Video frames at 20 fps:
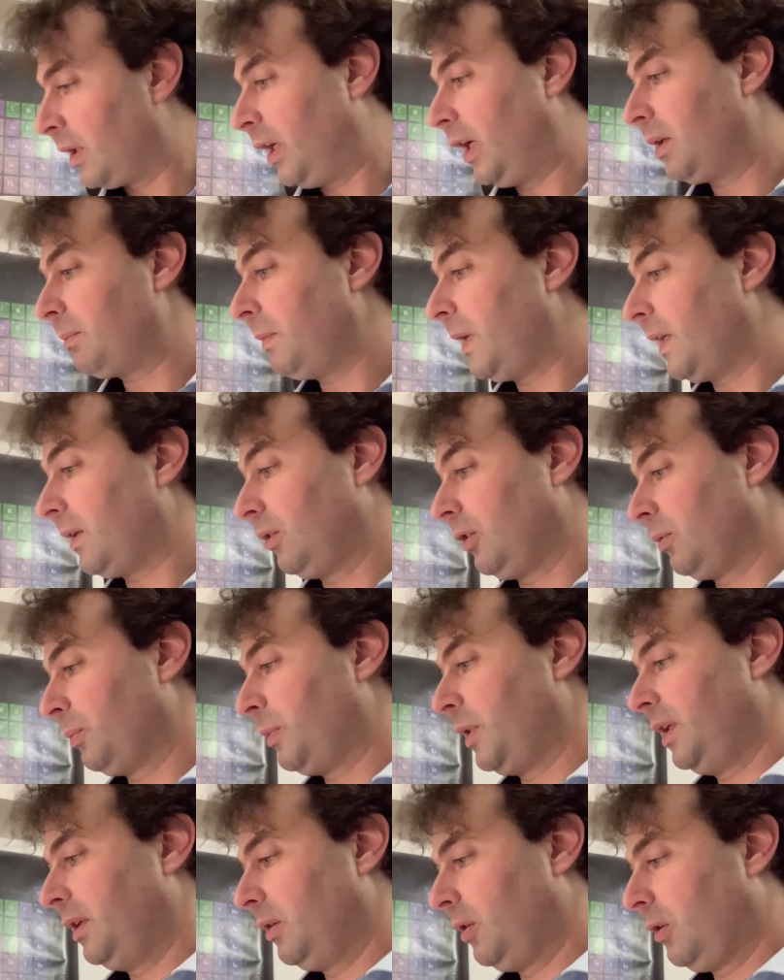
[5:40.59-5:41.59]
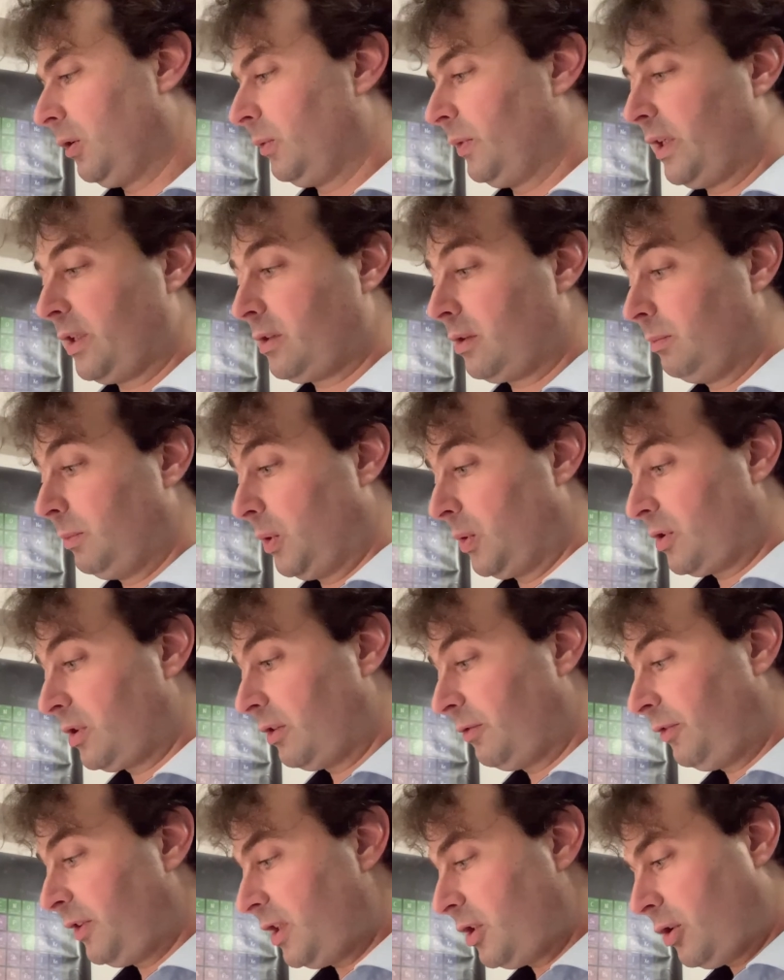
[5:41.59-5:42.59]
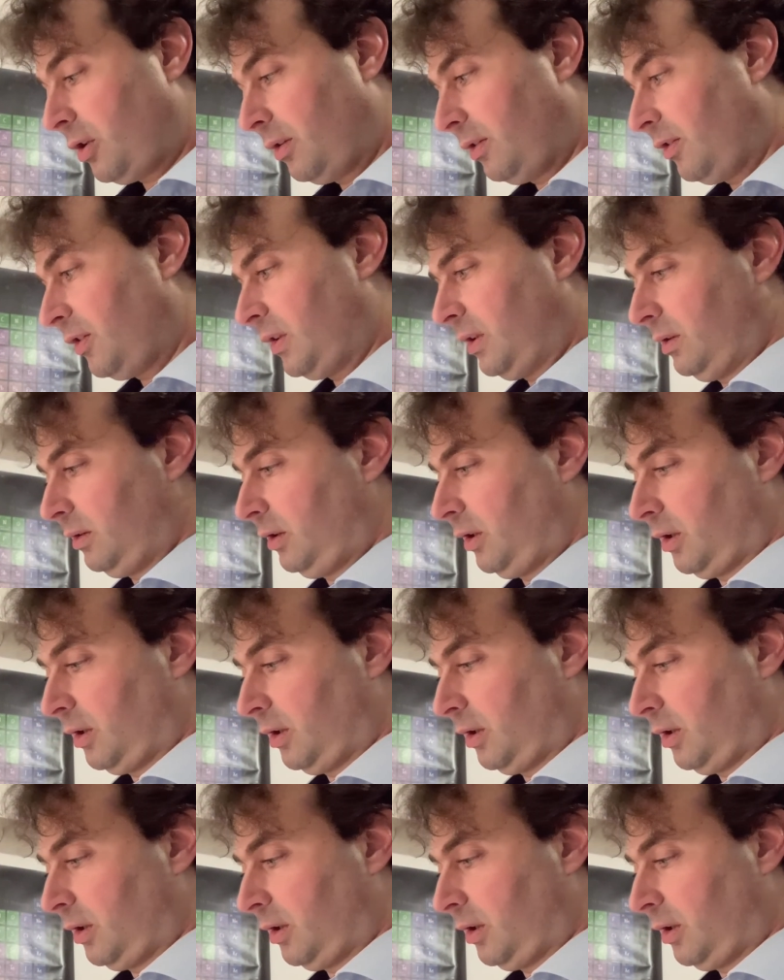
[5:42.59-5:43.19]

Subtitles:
It might not be always the most efficient.